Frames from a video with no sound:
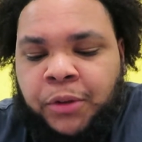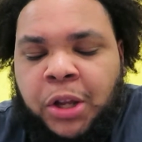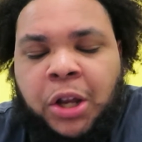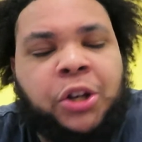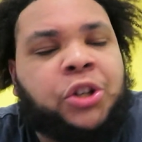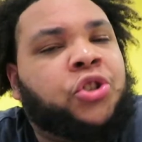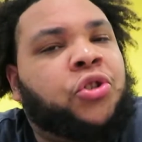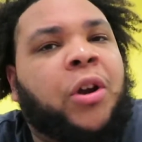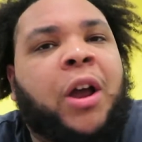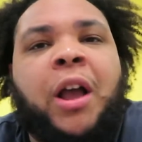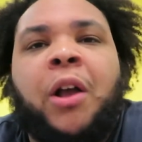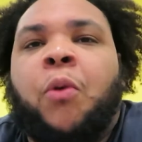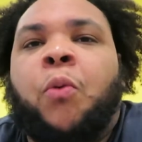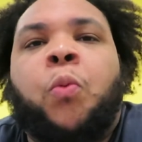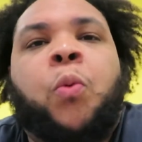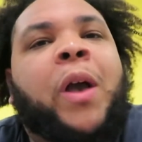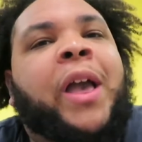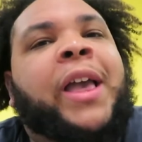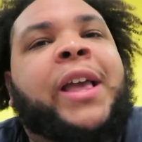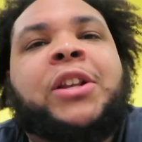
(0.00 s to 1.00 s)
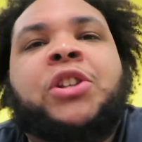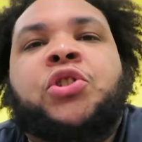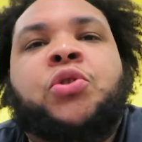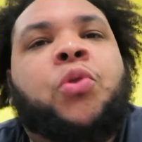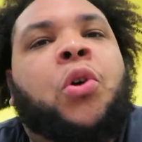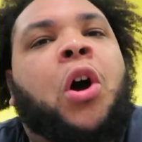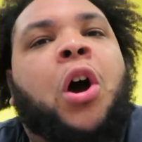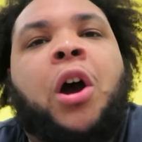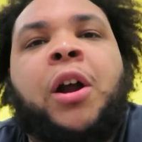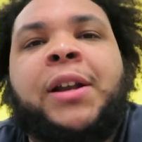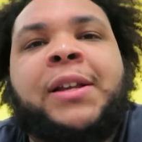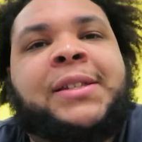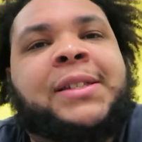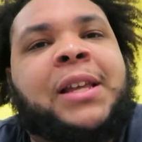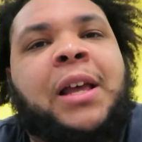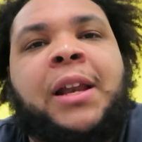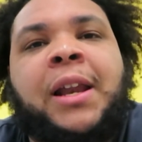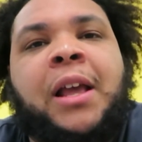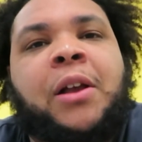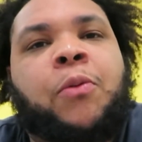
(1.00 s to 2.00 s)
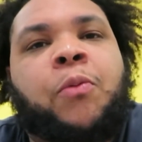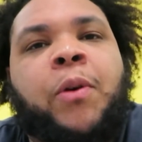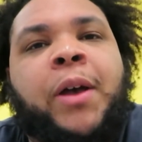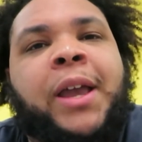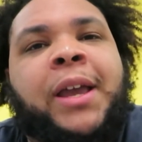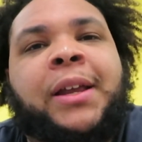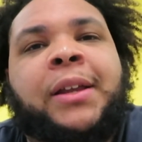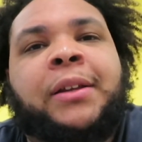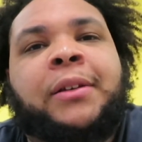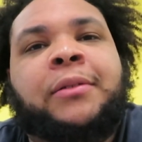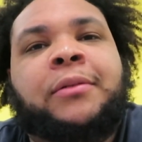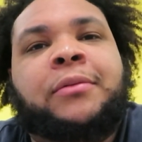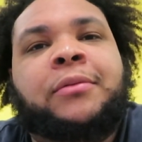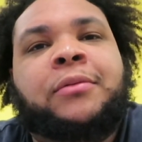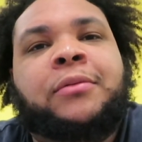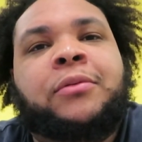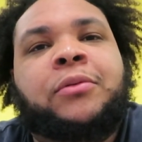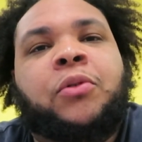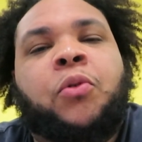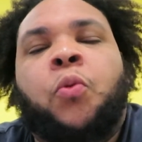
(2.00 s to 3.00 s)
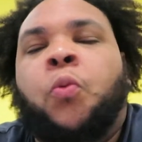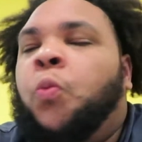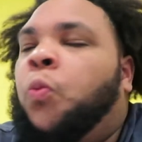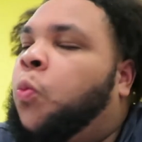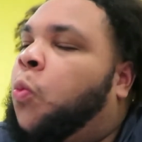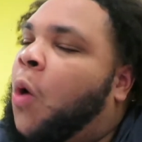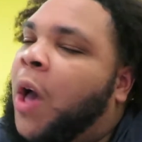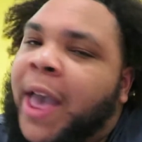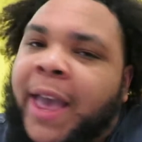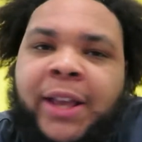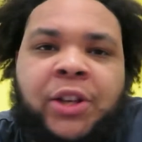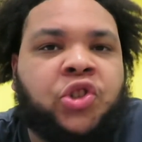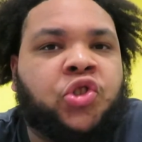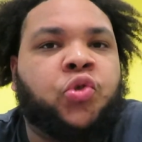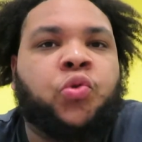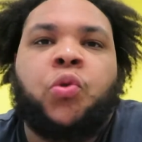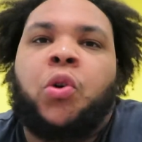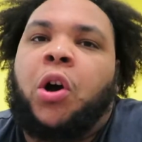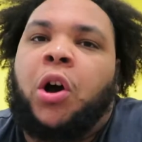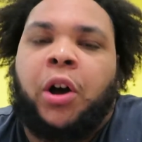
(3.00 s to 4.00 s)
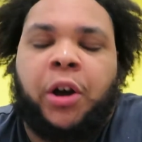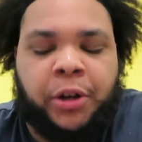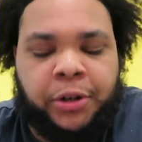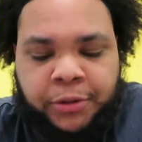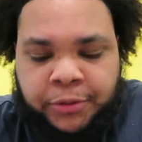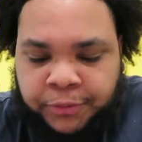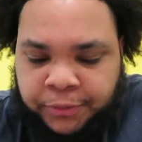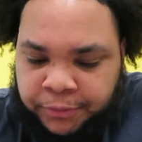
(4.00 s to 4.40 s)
You're trying way too hard to sound like Wayne. Way too hard.